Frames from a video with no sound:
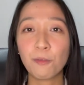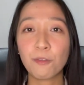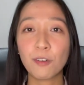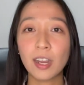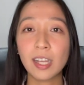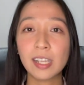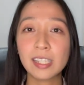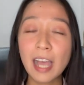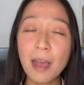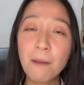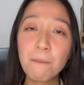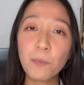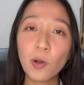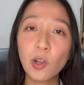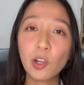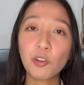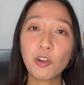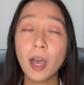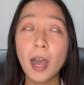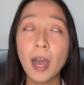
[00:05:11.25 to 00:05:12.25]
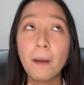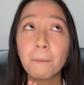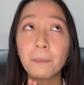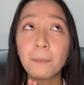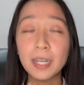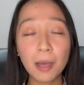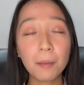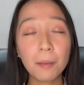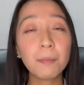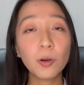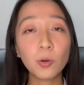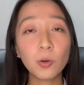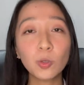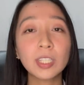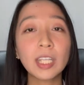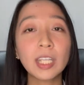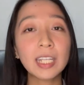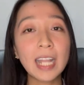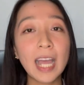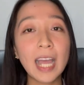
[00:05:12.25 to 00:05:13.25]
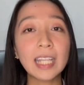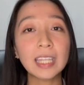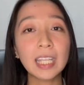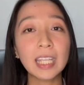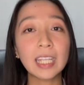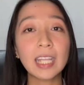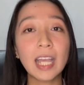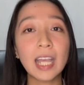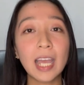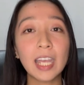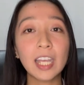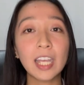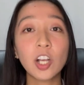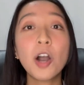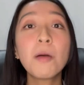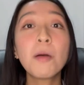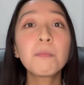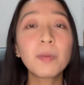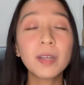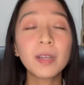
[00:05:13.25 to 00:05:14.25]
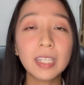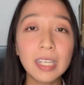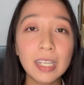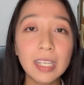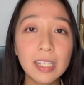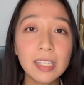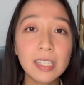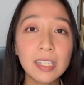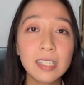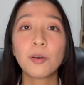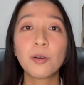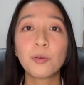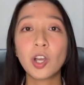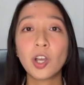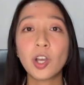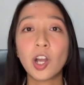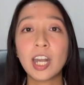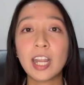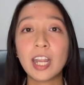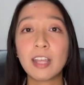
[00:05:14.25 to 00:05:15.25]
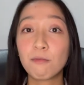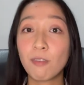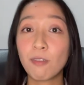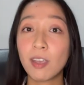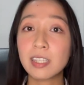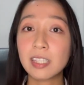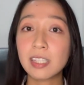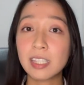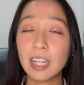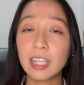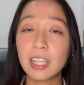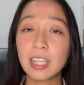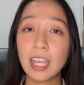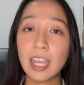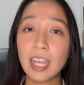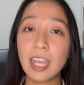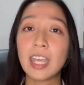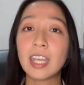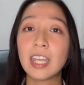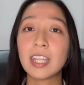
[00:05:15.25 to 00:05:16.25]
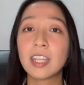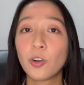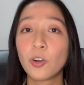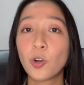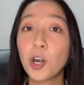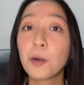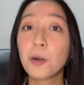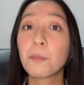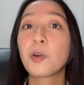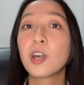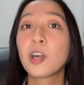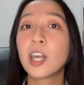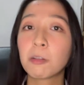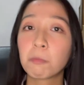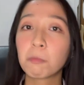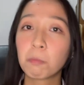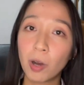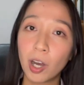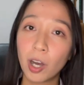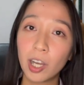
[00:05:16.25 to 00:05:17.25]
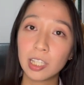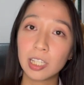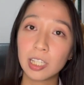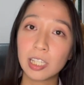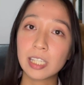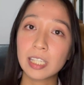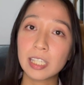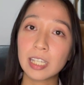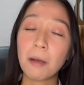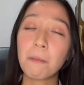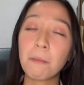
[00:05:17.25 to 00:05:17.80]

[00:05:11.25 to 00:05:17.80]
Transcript: For example, kung ang pinapautang natin ay companies, we are invested in corporate bonds.